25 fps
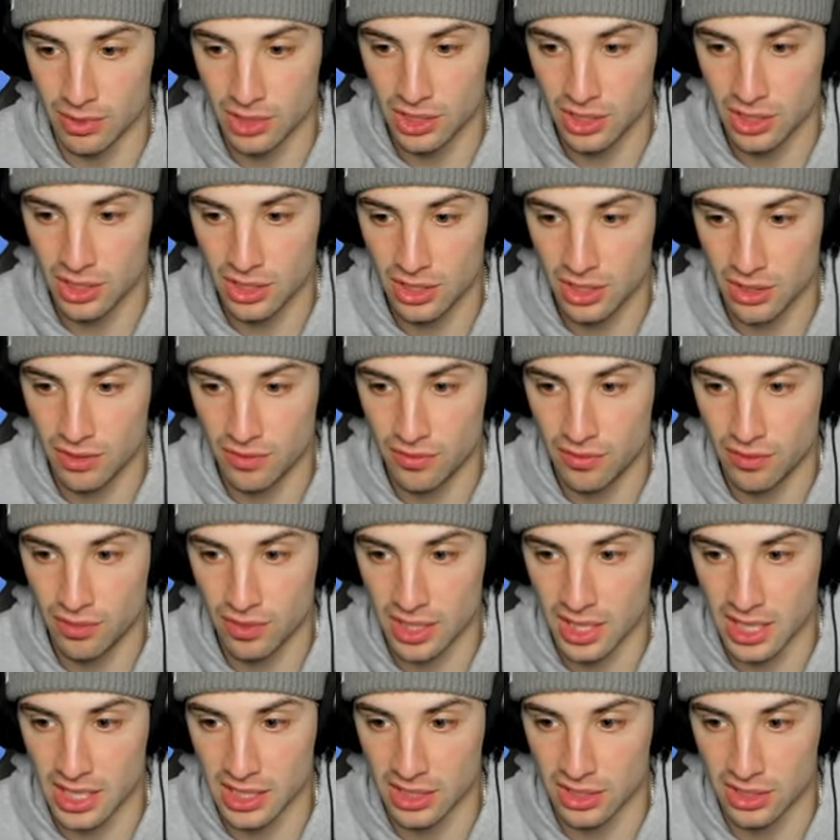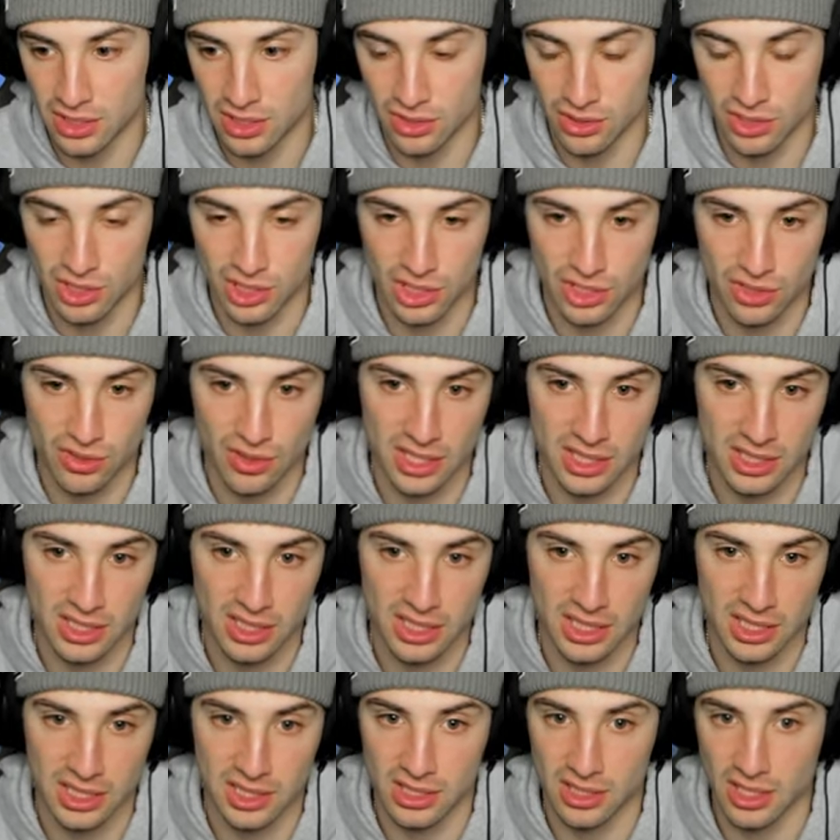we're just gonna go for a Surging Strikes
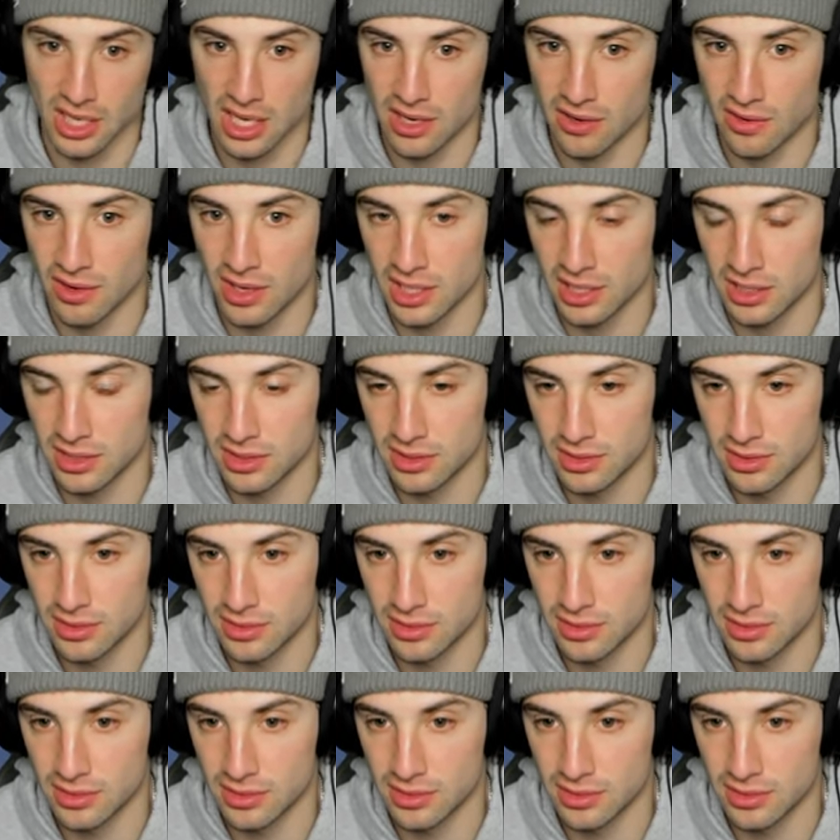this slot, right?